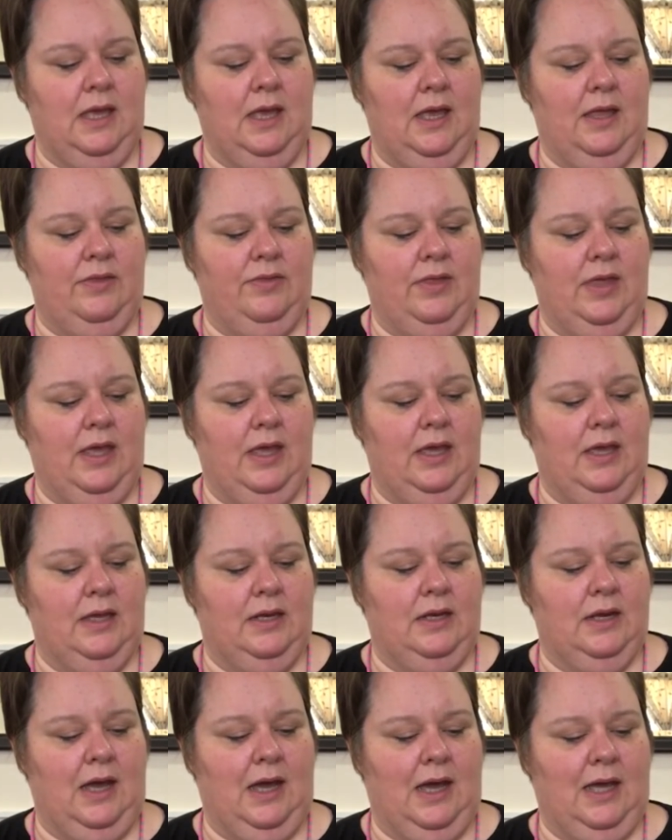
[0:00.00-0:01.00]
and
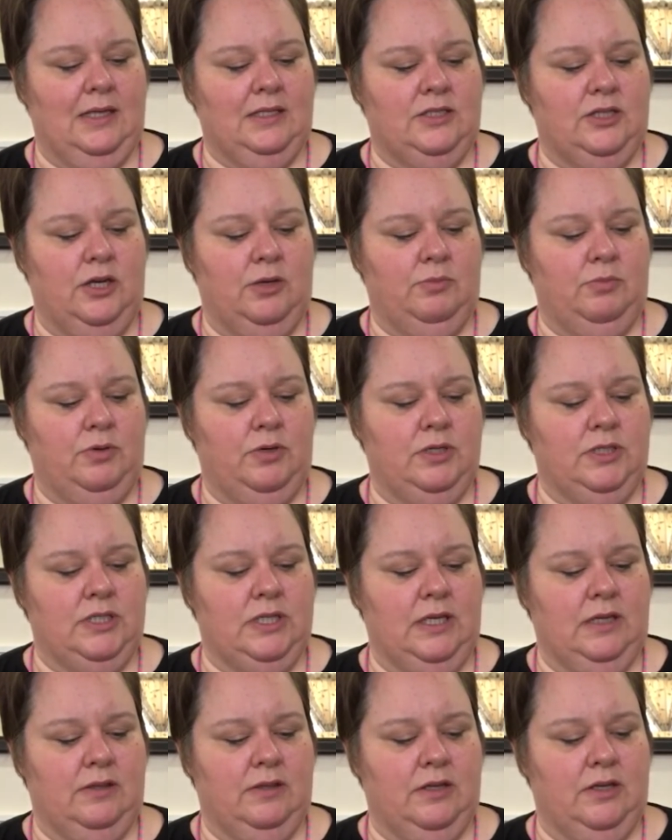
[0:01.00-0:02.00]
then I start
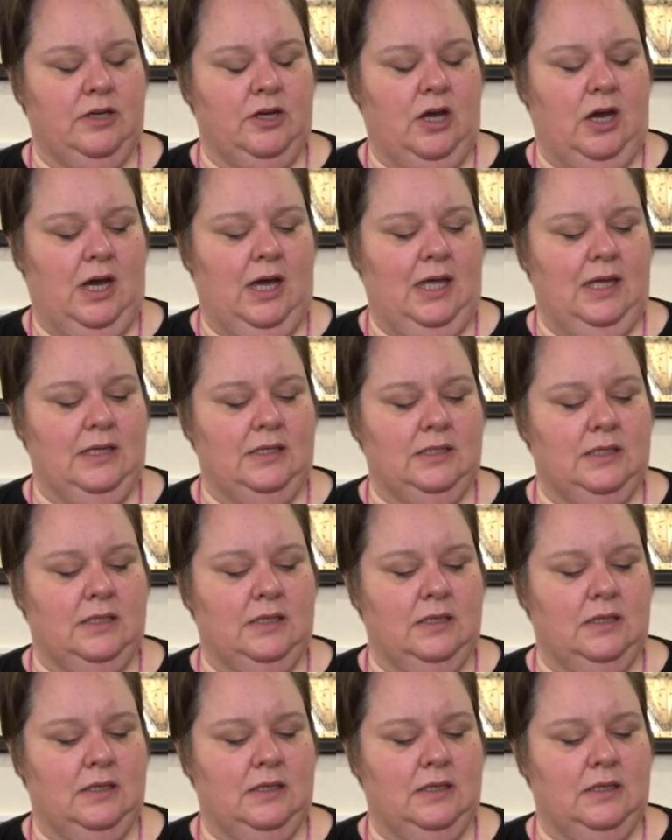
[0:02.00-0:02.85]
pushing the knot